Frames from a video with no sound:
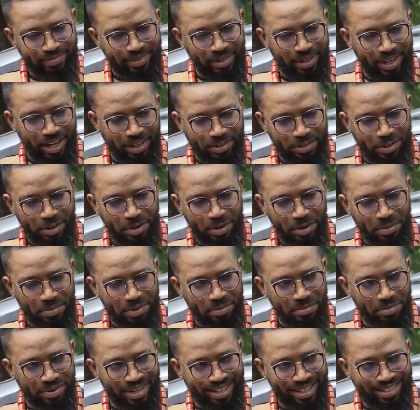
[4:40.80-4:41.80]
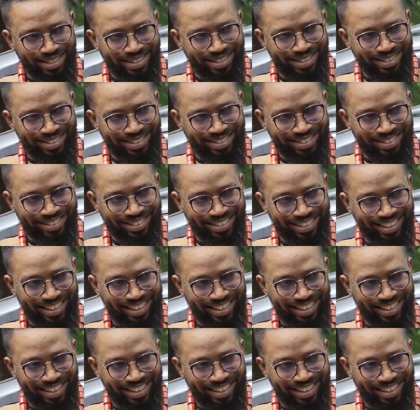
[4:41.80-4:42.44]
You like to call me prince?